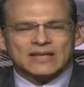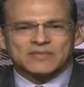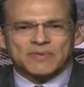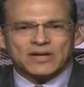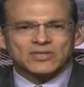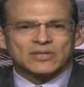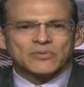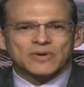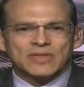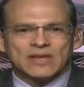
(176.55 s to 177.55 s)
especially
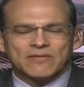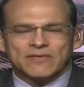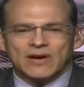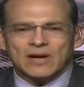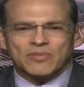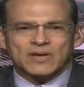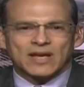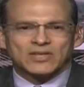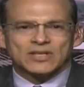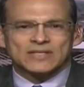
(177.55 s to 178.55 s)
with the very
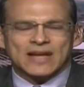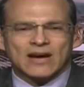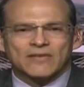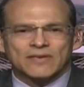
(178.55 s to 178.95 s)
protectionist tariff